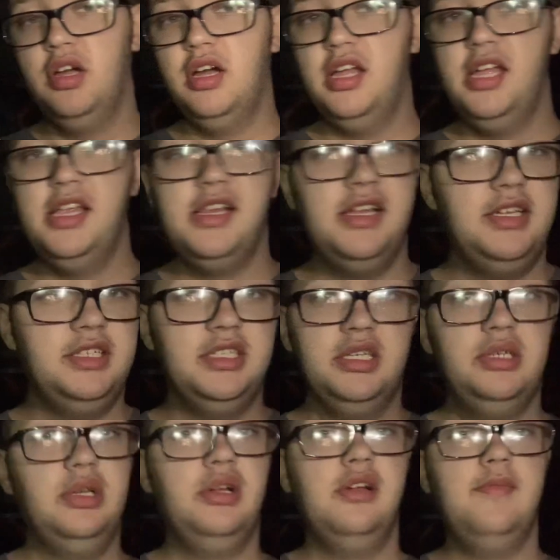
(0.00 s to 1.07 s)
Is
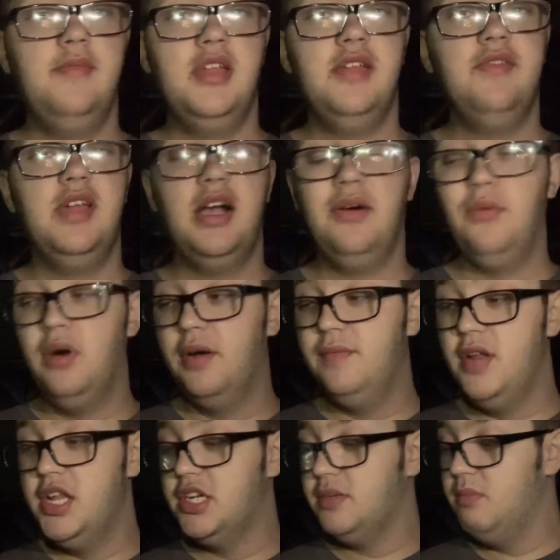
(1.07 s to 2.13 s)
it good? Maybe I love
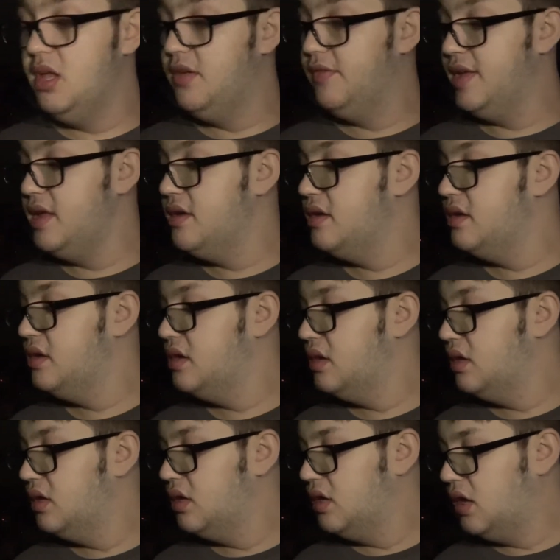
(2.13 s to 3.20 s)
this movie.
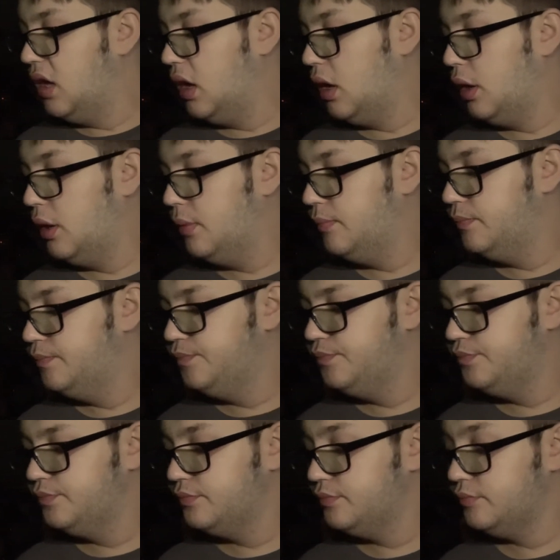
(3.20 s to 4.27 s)
Um,
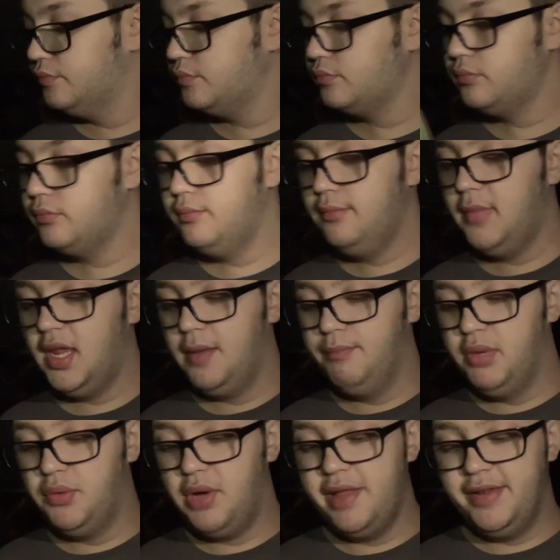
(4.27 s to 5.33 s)

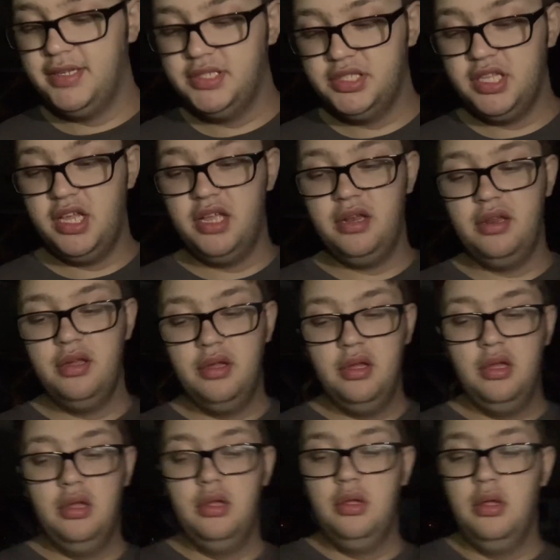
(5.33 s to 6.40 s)
but like I said,
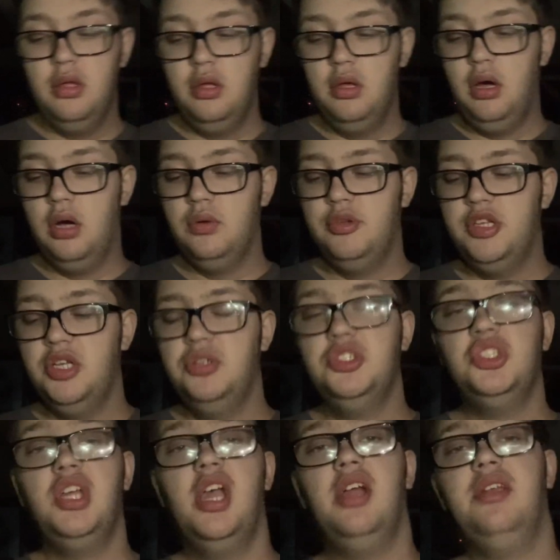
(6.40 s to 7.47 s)
on
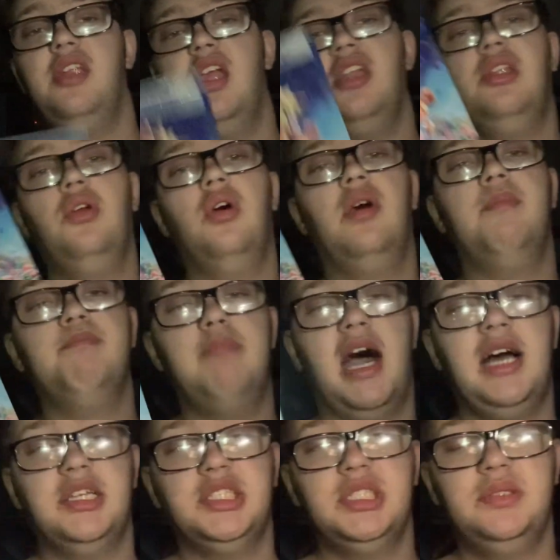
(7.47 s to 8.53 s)
Tuesday I did do
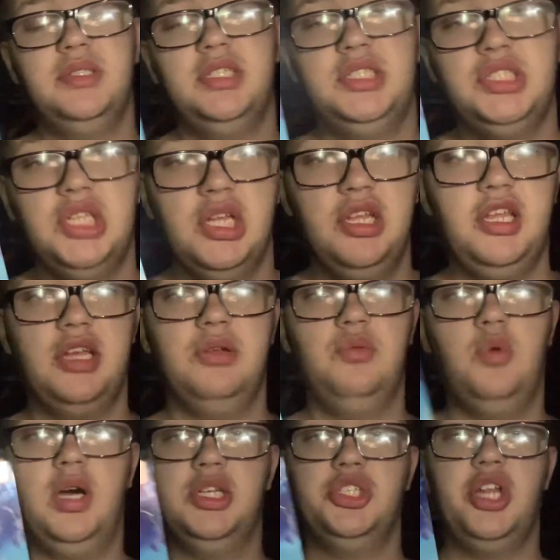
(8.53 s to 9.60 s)
unboxing it, so you can
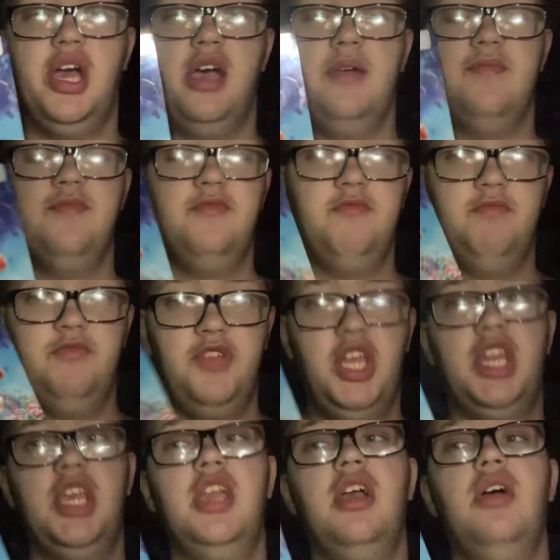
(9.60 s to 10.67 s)
watch that
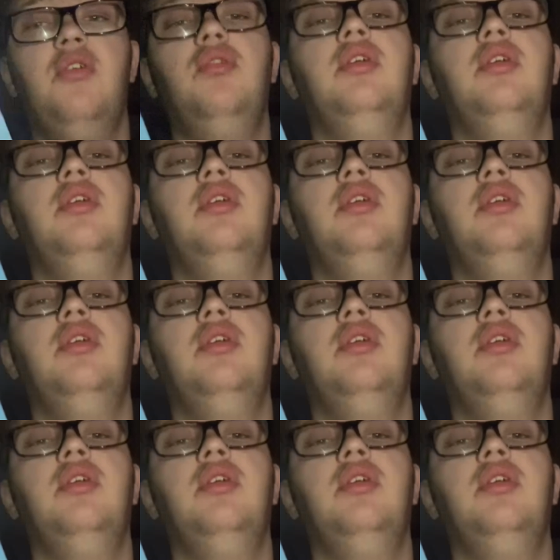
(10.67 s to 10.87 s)
video.